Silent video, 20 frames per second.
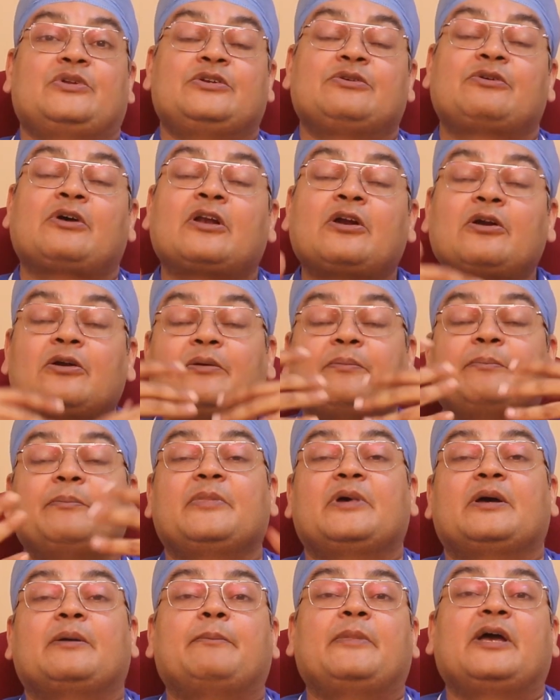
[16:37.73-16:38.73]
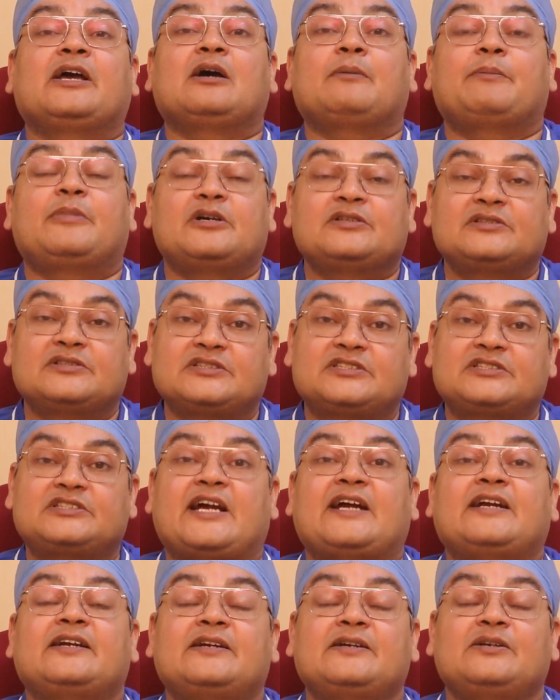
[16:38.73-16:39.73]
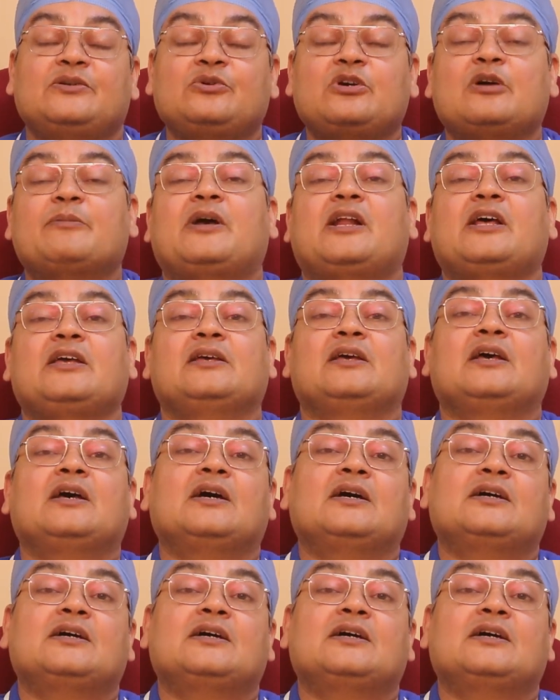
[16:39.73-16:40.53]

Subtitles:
It cannot make a person stand and do MRI.